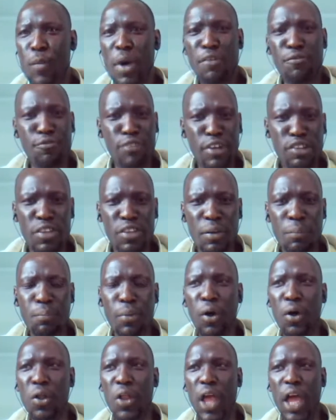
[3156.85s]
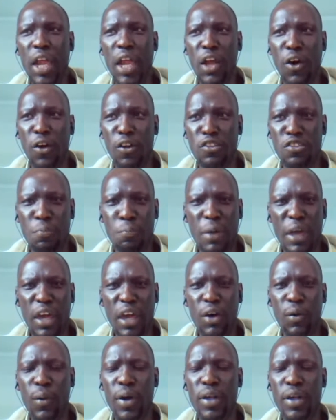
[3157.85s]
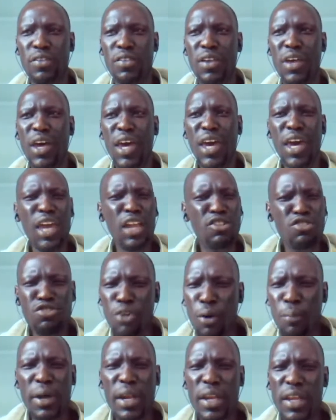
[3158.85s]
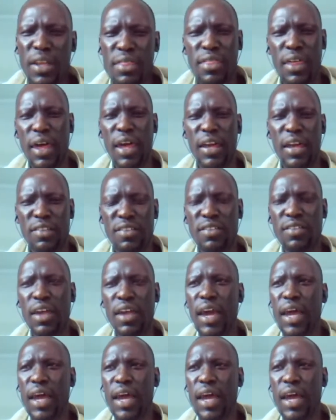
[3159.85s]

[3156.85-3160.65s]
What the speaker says: visible and conspicuous in so many things.